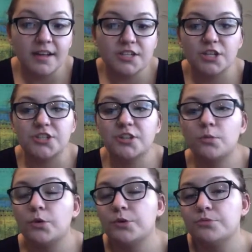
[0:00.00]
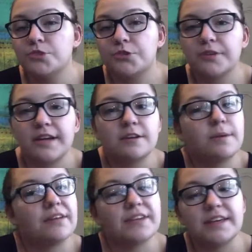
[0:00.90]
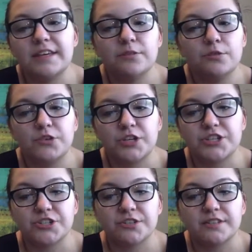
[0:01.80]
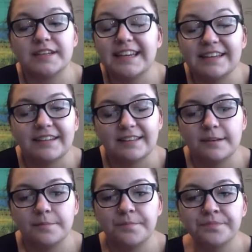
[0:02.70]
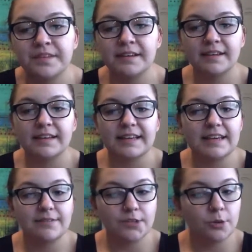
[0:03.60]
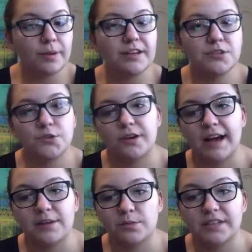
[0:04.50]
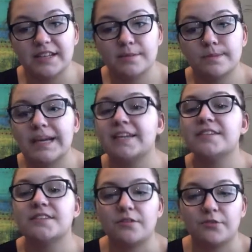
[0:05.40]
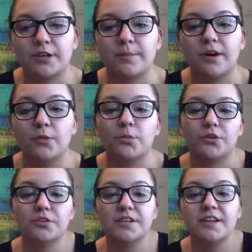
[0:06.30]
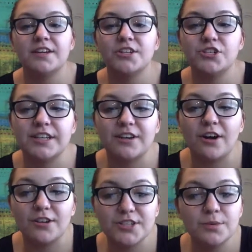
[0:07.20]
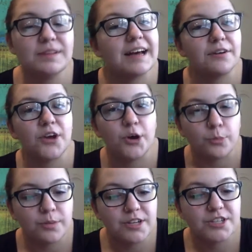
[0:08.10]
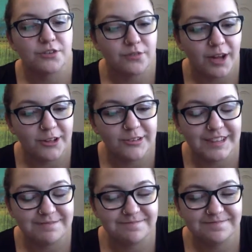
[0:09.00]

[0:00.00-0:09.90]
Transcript: touching the wounds created by the evil creatures and healing them. Even though Pandora had released pain and suffering upon the world, she had also allowed hope to follow them.